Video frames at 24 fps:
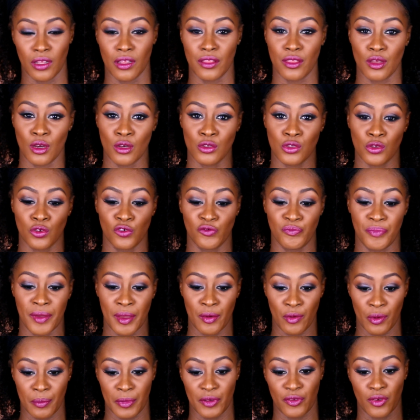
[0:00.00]
And those who've
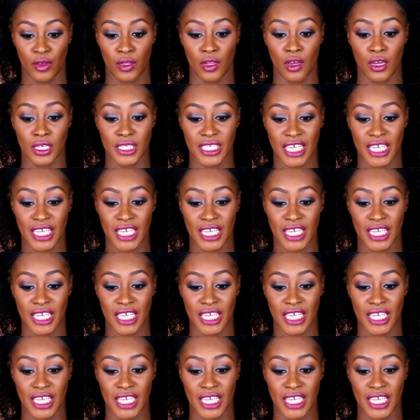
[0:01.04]
been with me for a long